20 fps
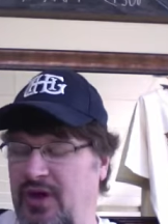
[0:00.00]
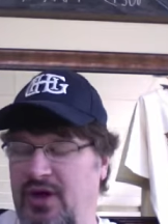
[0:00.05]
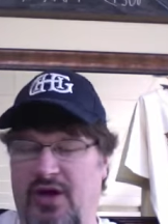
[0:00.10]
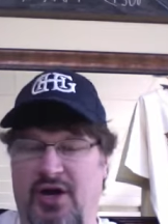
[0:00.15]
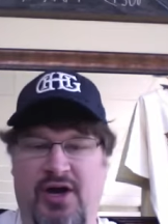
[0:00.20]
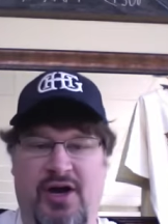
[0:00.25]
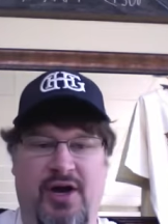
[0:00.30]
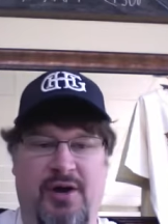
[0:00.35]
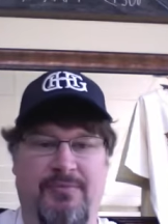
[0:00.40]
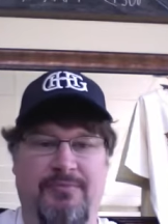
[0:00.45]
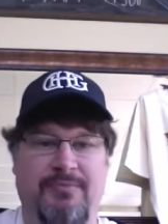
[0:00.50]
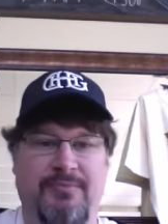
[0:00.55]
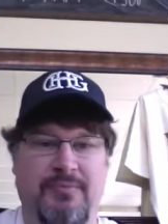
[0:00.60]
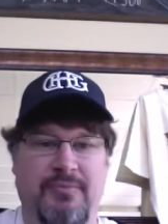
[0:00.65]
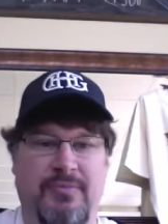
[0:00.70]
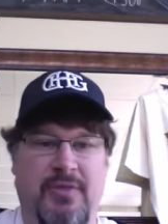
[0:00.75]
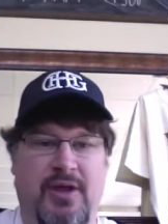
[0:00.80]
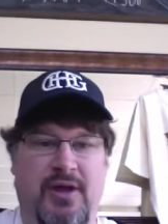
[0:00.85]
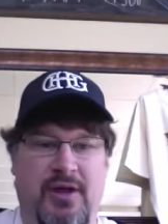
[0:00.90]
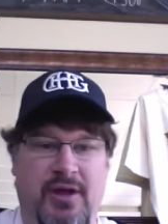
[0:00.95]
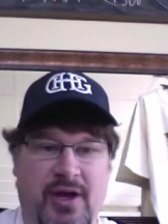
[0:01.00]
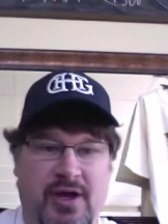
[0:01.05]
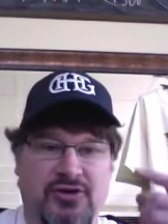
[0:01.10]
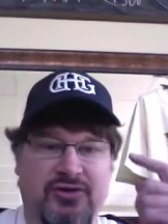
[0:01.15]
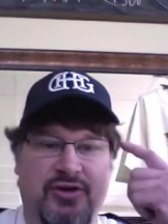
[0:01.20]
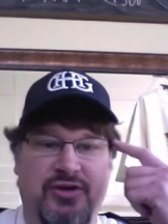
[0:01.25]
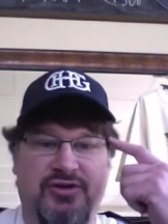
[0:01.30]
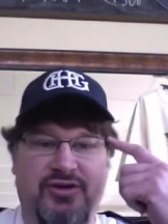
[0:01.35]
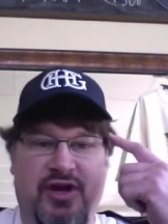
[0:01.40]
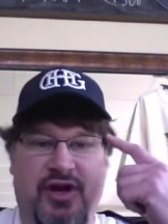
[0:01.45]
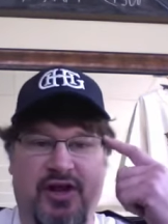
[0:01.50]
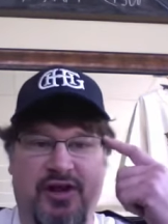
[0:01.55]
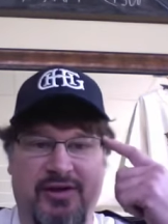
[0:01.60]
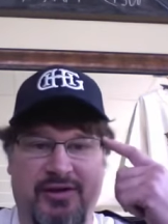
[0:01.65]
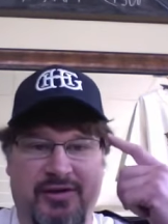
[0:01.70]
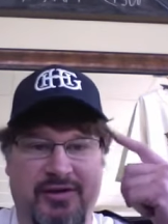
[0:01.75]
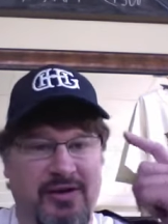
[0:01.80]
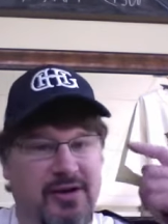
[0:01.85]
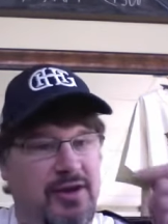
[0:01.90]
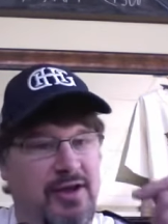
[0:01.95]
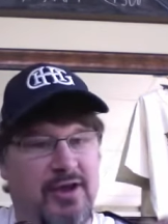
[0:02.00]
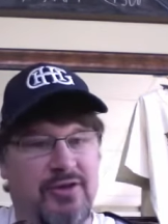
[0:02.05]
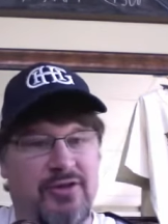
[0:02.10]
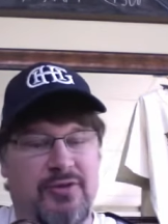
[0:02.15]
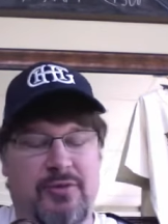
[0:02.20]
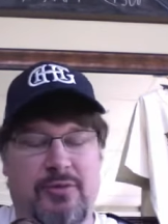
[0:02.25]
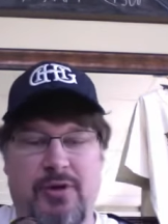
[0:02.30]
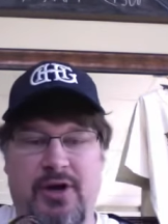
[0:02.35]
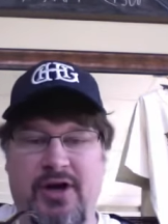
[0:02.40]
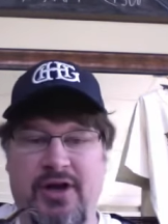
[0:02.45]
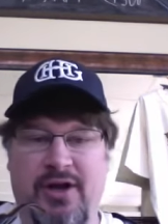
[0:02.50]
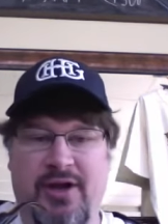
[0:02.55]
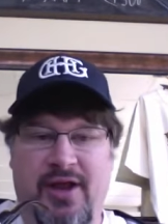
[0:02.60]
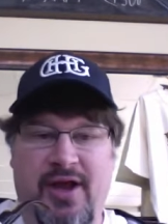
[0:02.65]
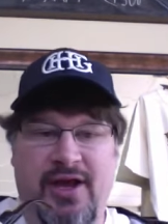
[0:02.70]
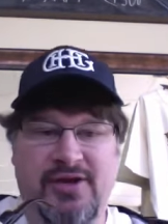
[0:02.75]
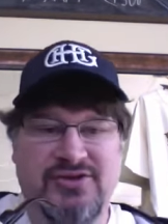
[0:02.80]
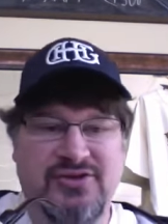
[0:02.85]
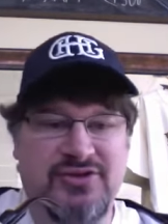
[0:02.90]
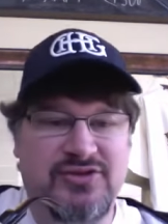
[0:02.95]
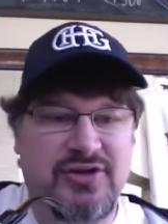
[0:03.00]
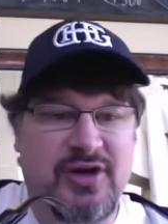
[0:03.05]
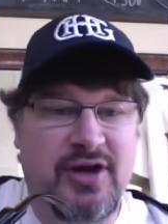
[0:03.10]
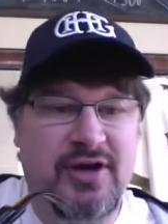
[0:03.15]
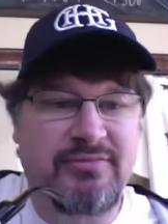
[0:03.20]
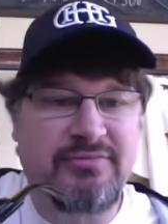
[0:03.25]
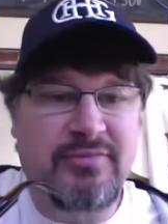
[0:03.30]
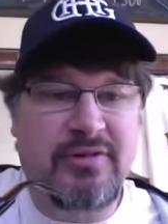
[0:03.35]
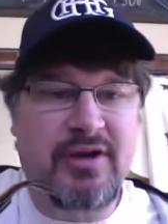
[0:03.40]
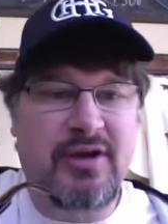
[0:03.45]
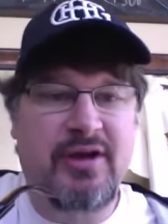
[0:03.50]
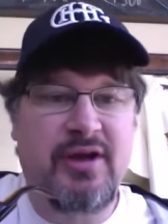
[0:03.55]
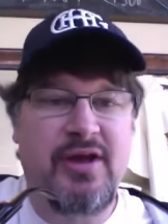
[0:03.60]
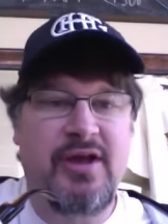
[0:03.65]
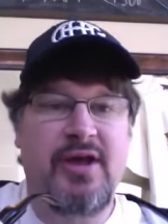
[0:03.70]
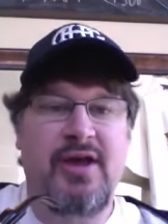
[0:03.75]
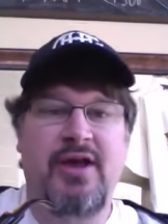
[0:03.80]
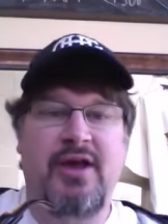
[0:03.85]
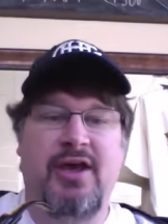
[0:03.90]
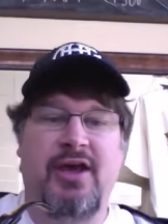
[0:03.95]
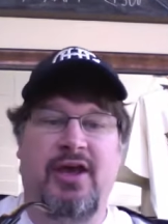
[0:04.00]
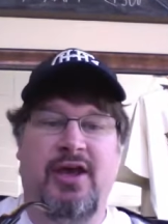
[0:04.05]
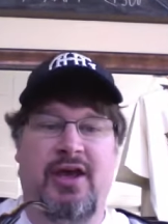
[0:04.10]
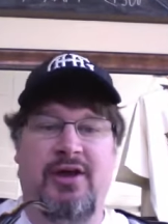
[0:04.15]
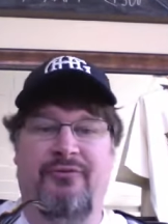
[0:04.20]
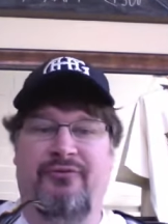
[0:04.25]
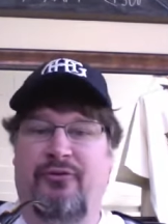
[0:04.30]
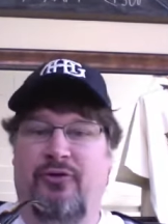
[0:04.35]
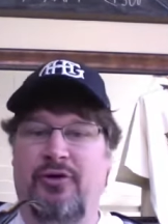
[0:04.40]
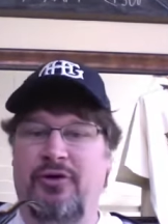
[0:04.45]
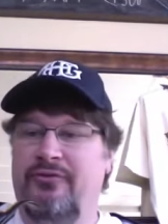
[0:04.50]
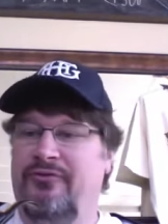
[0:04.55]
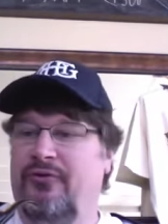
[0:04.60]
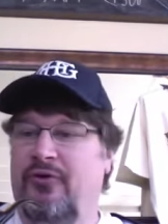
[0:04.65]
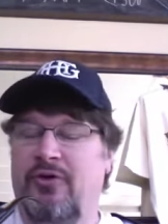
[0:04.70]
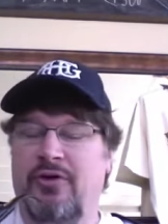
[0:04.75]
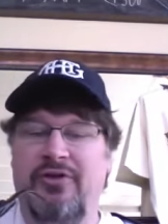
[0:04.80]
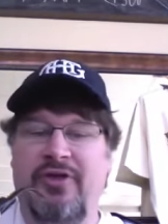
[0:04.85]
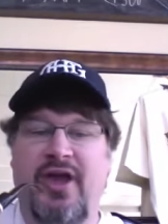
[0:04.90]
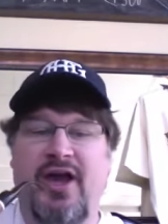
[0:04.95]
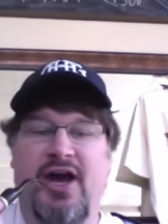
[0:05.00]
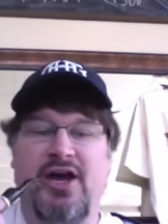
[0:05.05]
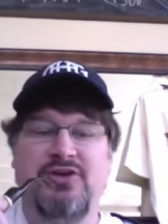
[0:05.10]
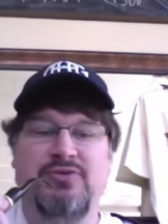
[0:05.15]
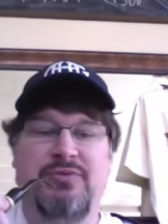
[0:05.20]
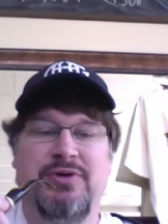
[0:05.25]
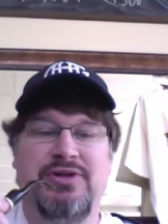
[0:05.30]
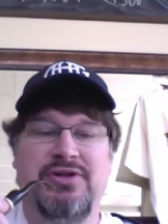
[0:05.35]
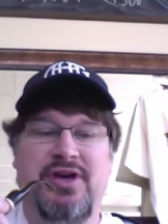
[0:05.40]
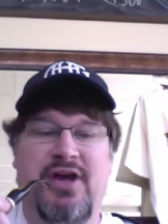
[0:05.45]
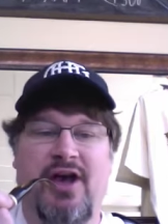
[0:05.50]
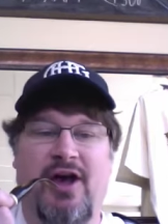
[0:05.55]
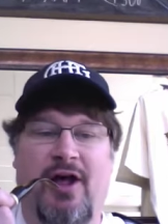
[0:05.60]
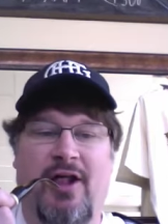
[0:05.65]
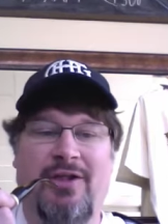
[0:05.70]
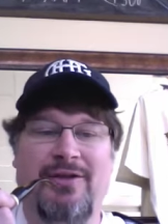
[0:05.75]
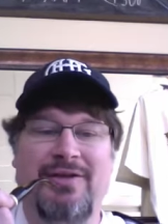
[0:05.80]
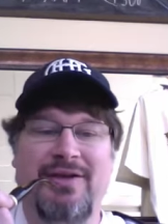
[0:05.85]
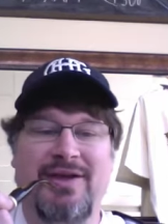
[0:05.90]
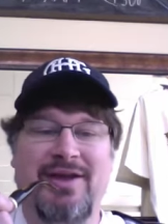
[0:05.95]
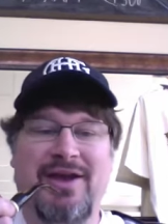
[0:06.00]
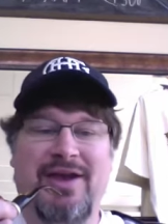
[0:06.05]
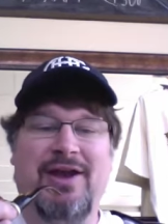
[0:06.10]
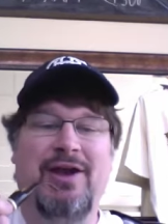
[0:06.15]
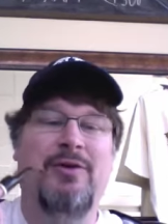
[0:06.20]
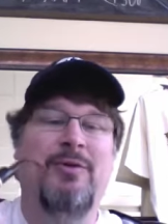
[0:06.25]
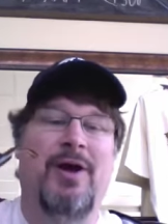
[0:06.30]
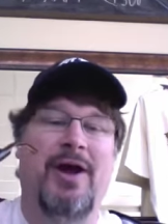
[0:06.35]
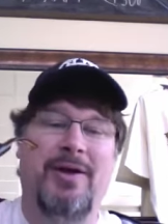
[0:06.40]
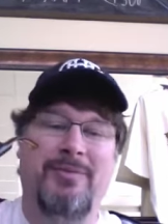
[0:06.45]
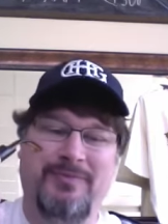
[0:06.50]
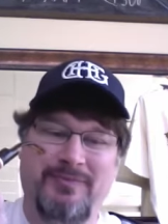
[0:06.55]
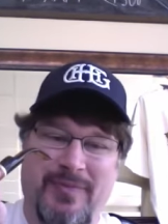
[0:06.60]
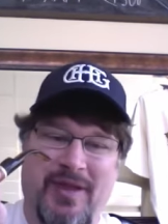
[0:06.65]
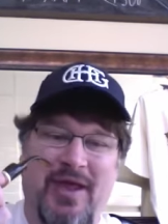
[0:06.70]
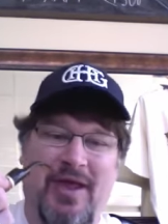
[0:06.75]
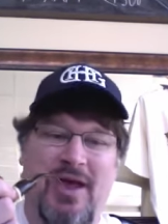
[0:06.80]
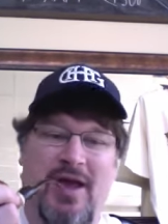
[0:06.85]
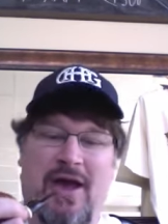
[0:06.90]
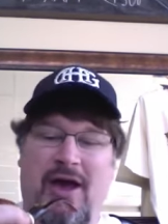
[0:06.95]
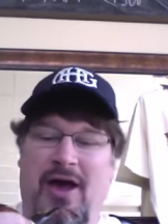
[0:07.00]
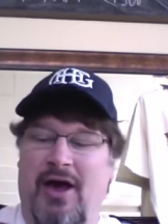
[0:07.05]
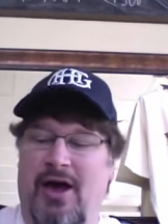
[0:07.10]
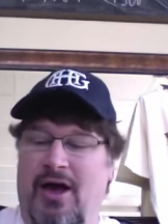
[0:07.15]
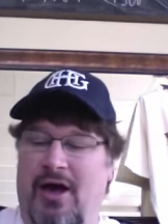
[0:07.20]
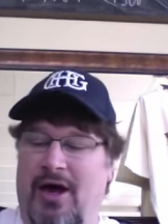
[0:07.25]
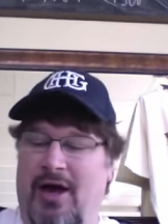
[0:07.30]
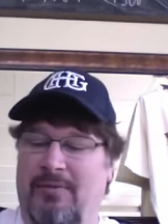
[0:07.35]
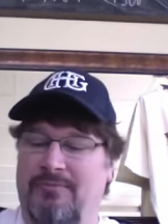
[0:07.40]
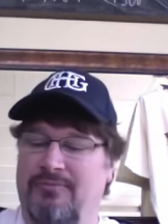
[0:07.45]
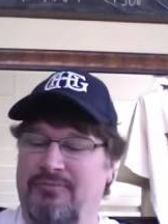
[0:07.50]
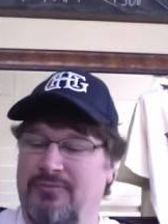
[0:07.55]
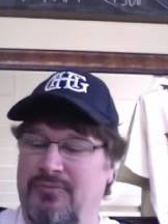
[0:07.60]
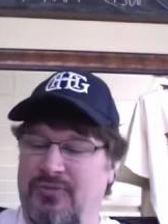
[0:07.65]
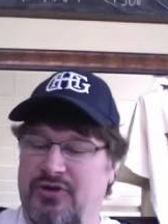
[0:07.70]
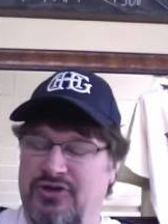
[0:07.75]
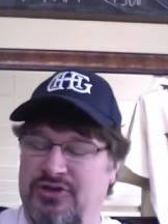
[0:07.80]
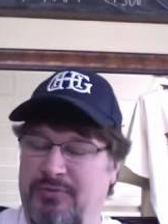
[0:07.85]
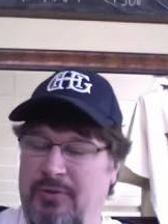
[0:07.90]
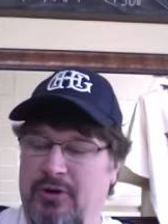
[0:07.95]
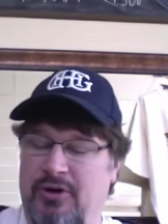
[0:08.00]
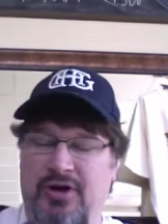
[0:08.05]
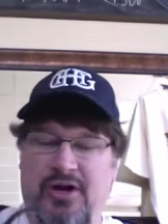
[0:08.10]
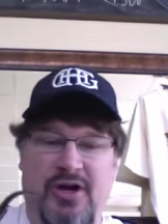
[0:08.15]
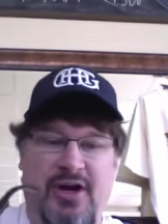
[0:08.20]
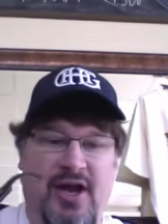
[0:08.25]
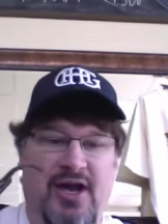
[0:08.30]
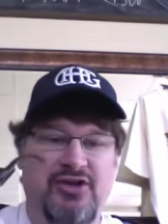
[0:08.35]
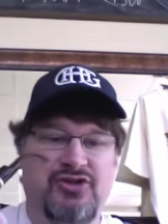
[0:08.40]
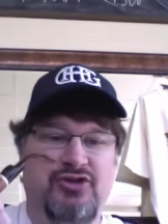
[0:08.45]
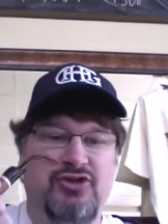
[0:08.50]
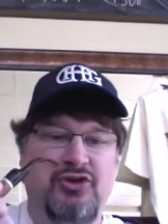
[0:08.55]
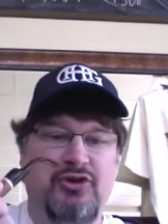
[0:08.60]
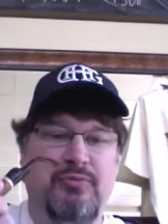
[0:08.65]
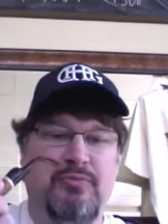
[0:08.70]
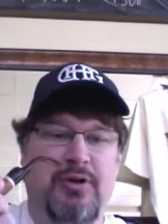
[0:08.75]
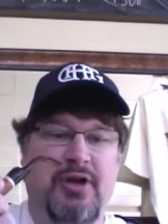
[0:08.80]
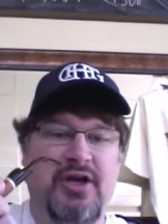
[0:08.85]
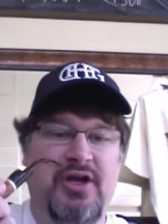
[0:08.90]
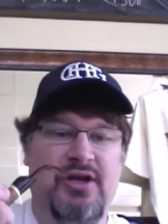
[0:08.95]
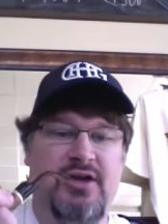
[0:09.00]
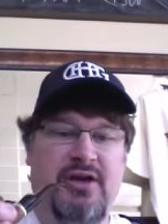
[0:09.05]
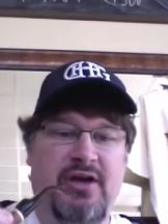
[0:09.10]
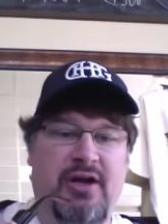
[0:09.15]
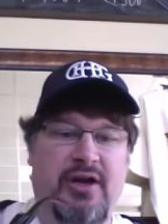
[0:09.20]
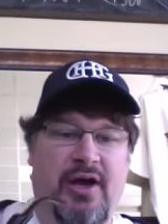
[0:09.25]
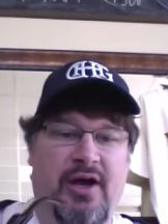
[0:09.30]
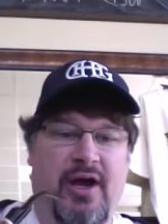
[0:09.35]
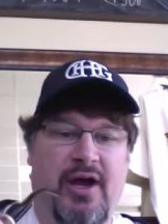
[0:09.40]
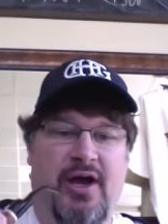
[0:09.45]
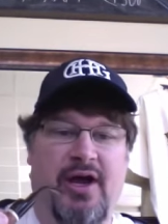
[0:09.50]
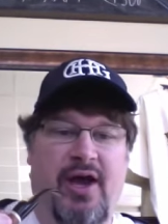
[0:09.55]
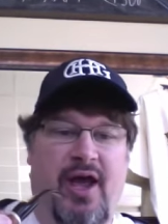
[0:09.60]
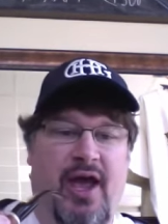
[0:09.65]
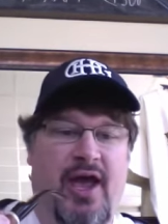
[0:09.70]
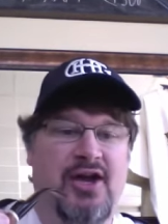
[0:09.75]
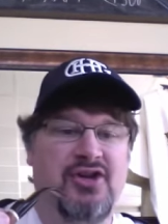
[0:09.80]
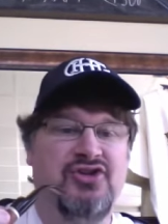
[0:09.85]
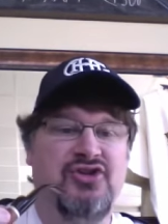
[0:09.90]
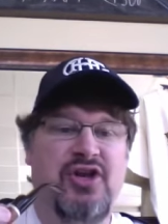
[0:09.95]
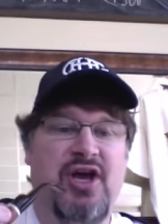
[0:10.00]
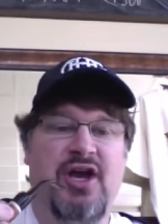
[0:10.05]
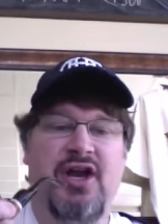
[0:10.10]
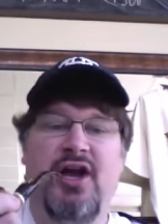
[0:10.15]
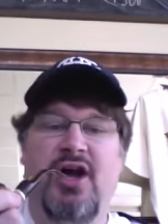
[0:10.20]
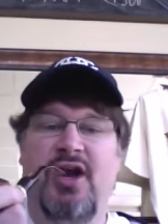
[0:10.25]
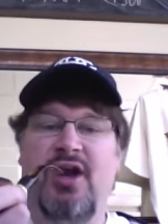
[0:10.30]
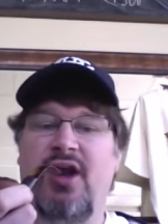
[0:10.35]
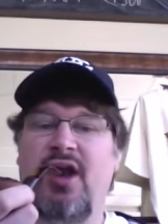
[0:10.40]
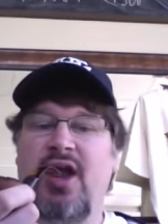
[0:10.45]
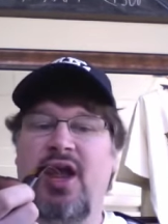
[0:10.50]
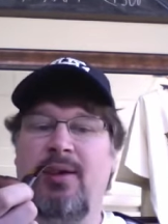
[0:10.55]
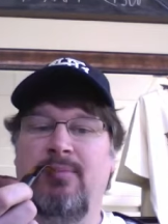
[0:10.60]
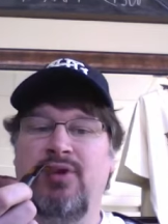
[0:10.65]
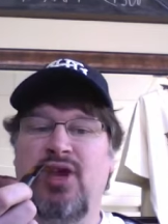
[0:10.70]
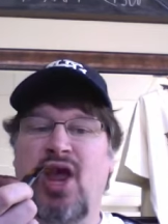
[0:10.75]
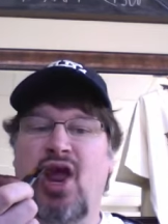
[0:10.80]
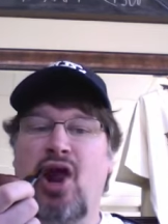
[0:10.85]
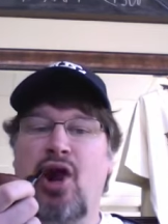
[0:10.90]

Uh, as you can tell, got the reading glasses on. Hit 44 and the eyes went to hell. Anyway, um, smoking a nice new blend, uh, as yet unnamed.